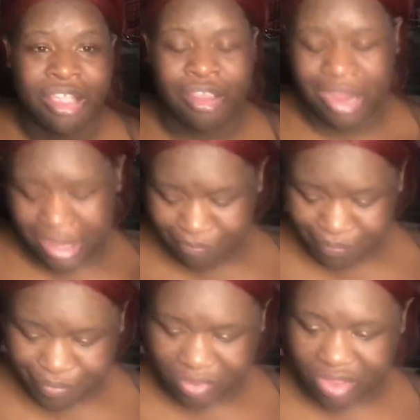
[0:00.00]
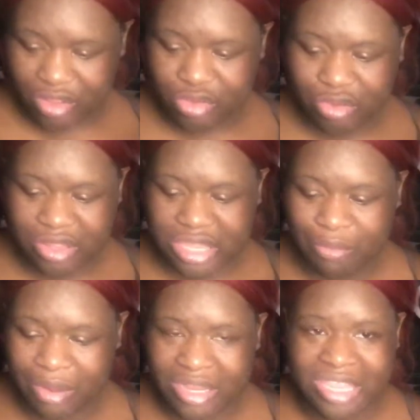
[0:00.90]
Girl, you can see
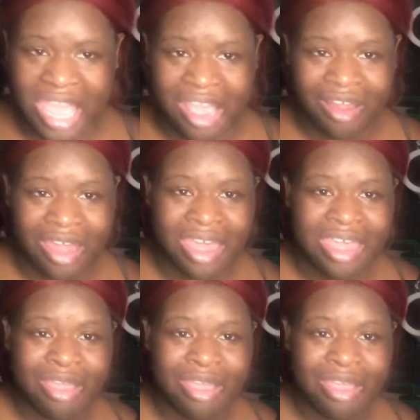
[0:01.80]
where the tile,